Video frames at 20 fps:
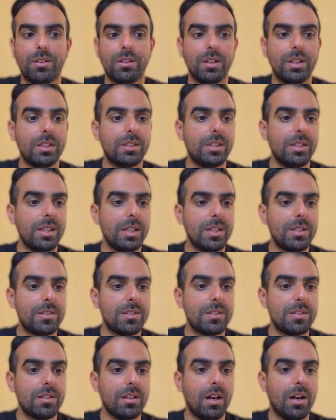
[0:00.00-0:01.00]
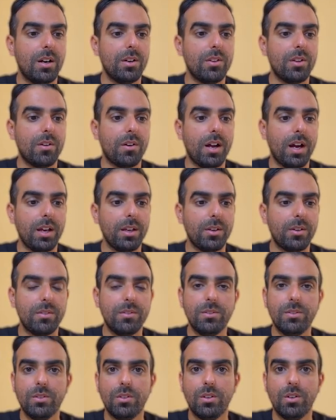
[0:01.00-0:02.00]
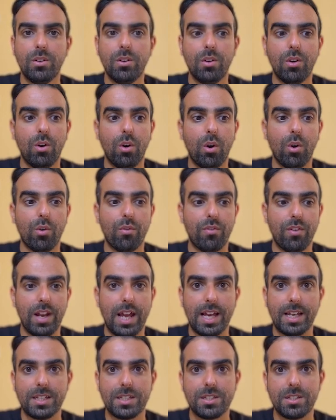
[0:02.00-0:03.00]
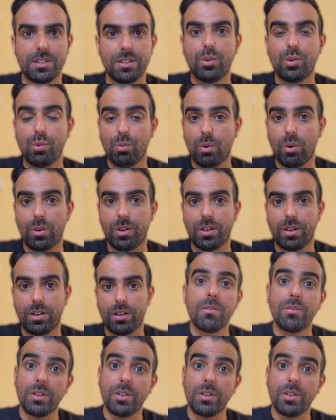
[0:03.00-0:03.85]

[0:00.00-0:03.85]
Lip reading: It needs either Haiku or Flax to work.